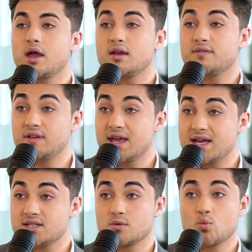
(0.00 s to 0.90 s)
If
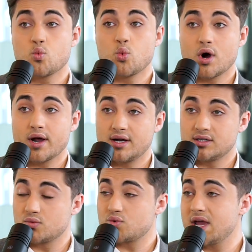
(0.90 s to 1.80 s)
yes, what are
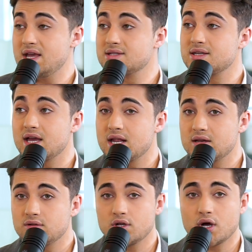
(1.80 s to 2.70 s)
the rates
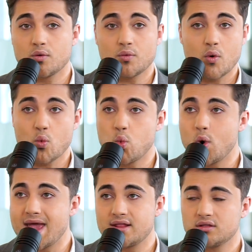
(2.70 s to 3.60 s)
and
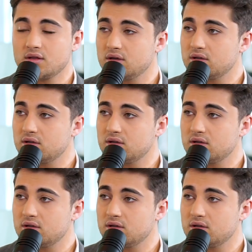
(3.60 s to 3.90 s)
when